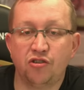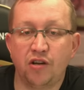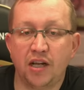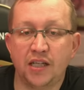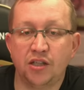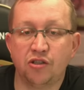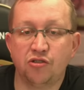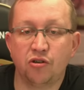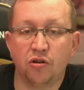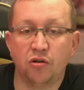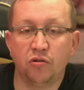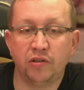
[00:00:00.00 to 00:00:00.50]

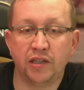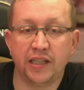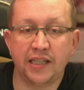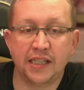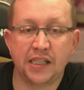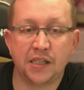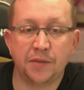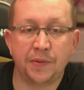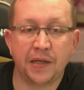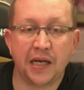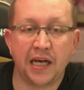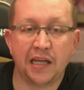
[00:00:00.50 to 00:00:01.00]
Trent's role
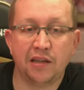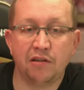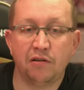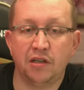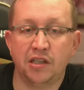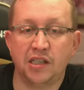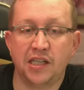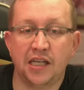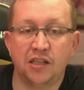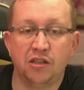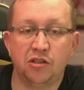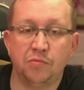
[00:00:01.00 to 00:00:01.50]
needs to be either
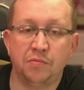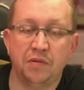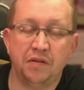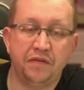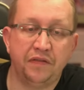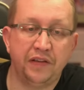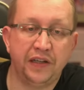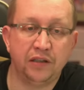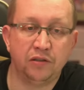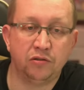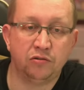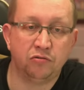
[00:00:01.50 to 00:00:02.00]
a central
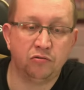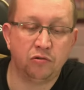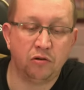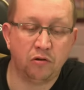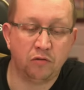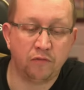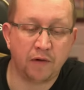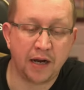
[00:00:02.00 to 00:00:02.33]
midfielder or